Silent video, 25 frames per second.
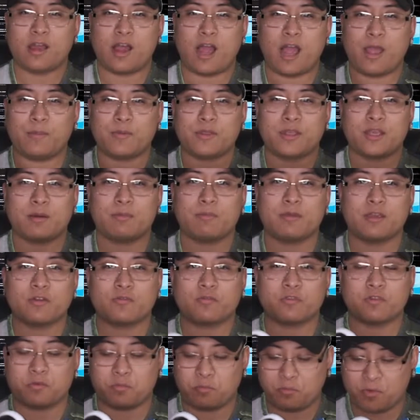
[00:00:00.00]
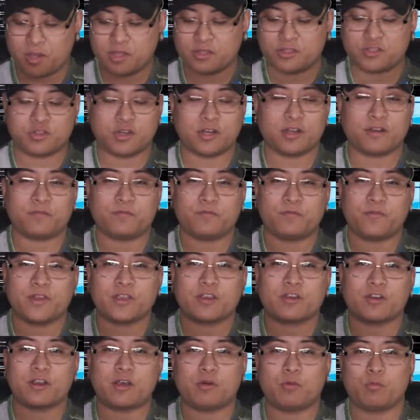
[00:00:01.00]
I've been coming here for a month trying to
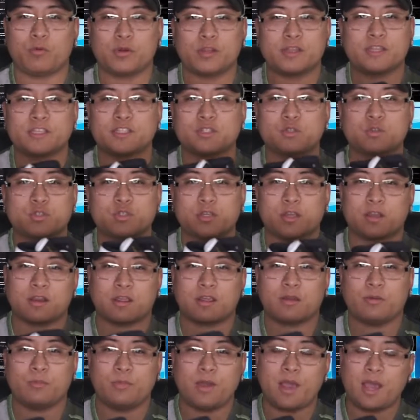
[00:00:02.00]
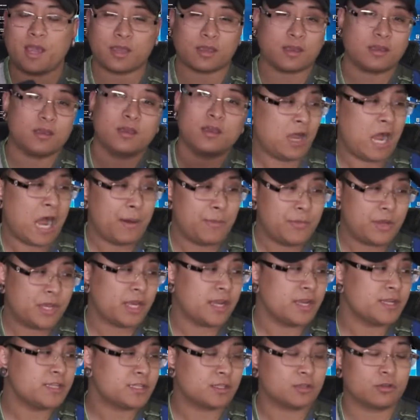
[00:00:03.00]
figure out when these shoes are going to come back. I'm
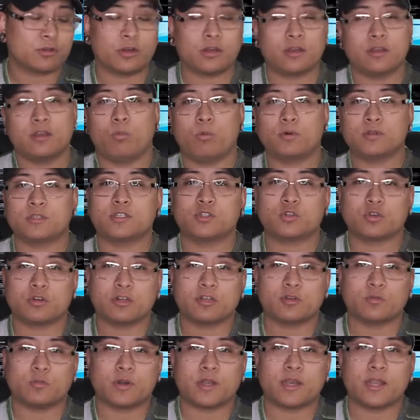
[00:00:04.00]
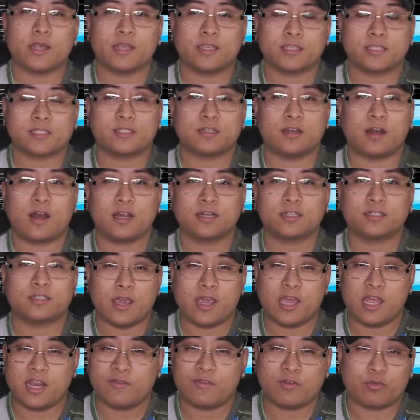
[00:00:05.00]
beginning to learn once a Jordan 1 is stocked,
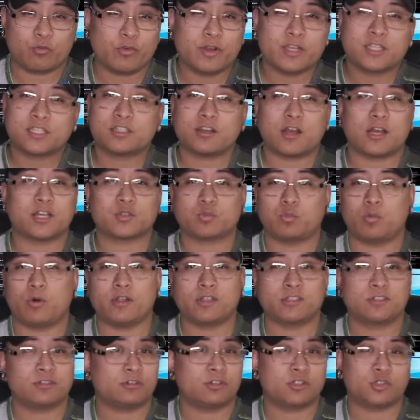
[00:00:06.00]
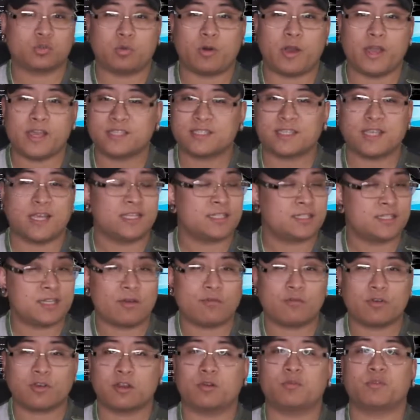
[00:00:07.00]
and if it restocks once or twice, it's
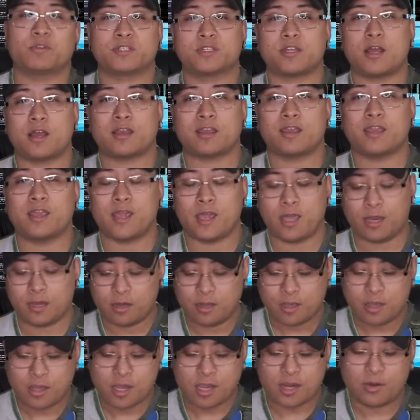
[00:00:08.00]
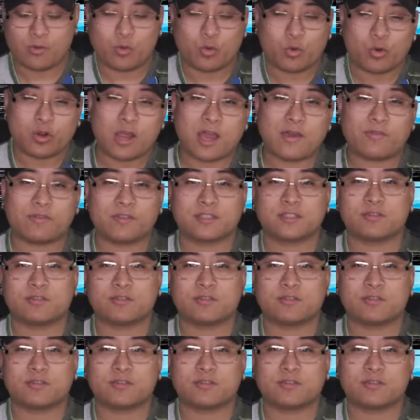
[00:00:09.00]
never going to restock again, and we're going to have to